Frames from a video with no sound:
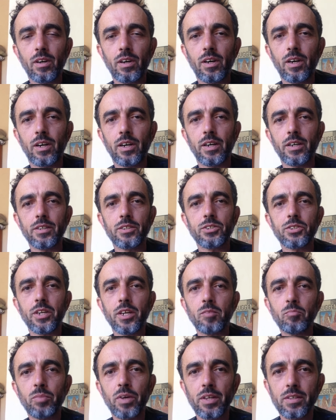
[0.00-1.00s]
Hi,
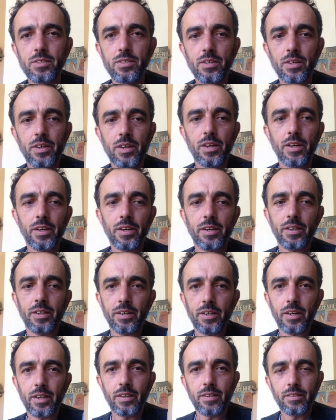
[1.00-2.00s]
Shane Pitzer
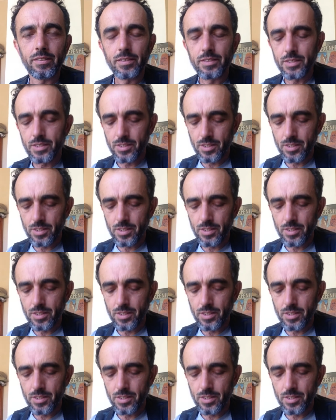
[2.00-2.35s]
here, and this